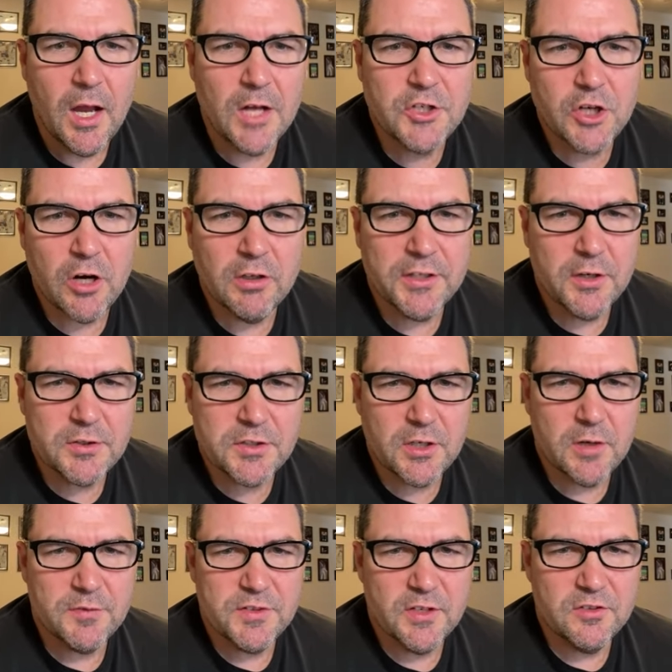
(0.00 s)
Charlie Don't
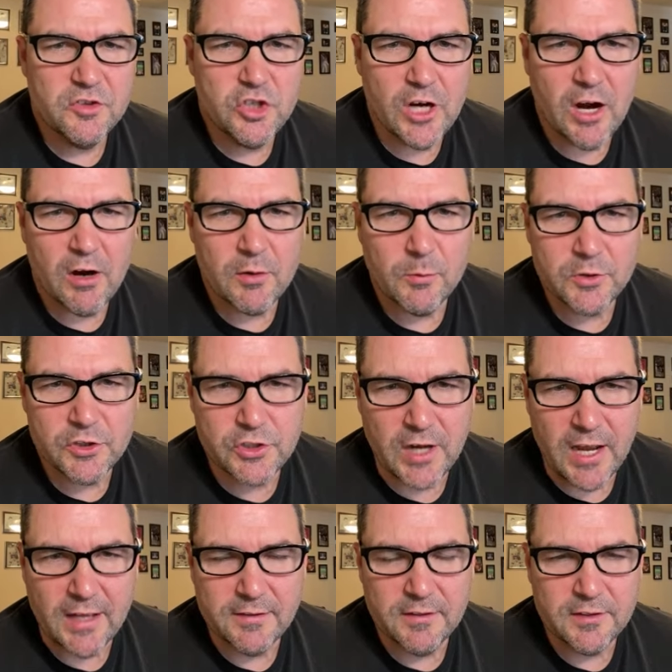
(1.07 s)
Surf says Jared was
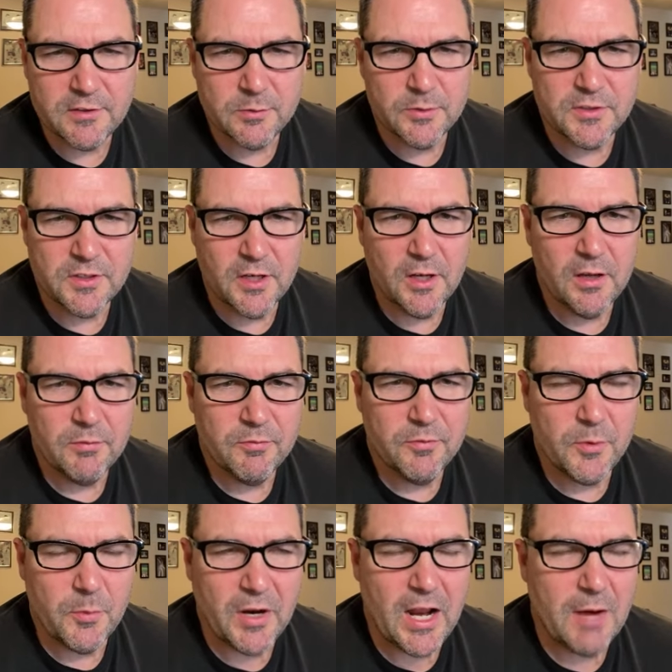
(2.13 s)
shot. This was
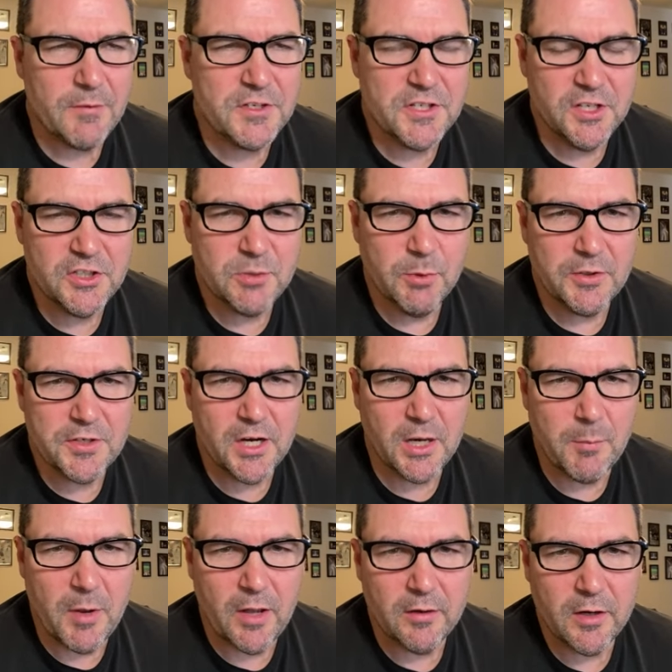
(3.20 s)
from a conversation we were
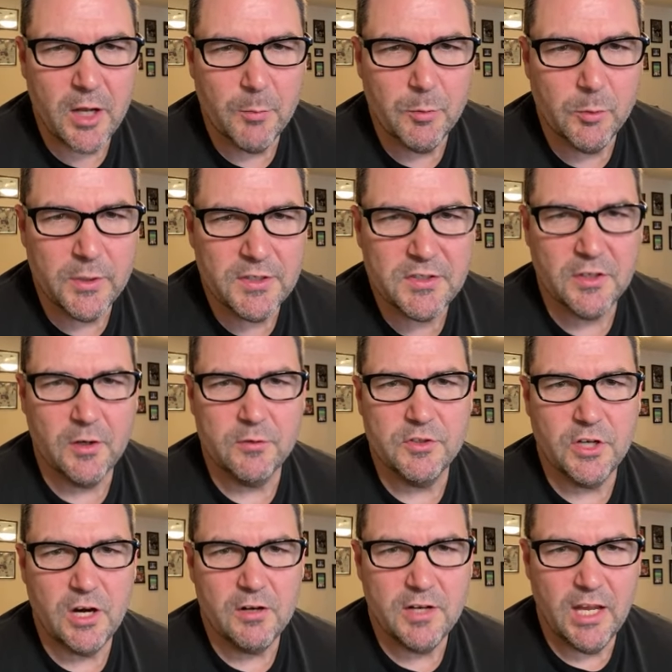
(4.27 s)
talking about a couple weeks ago.
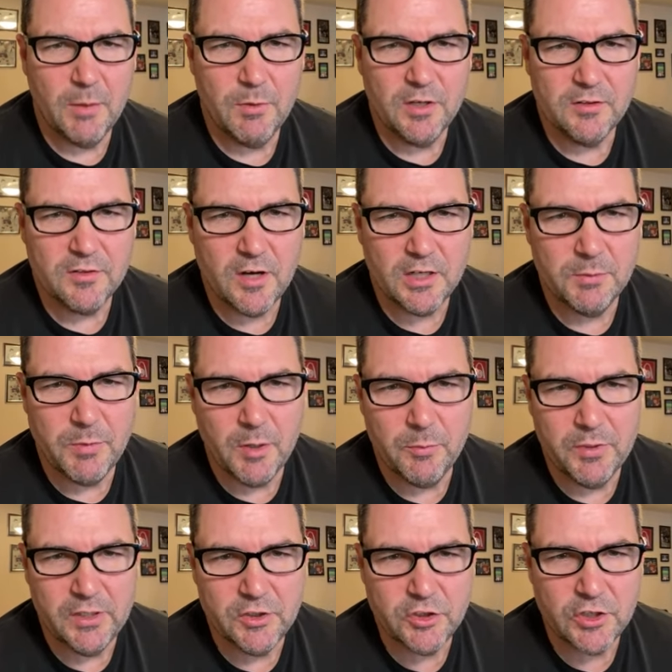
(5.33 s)
Jared came in and talked
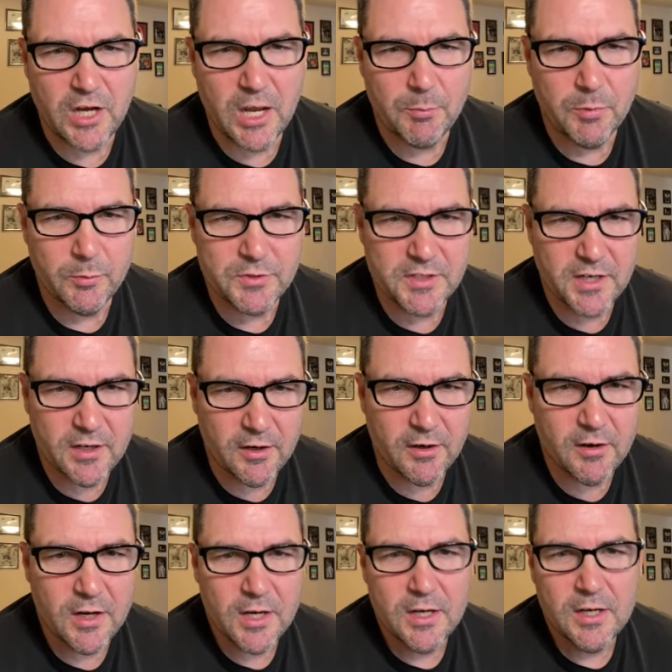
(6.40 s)
about being shot, but was here.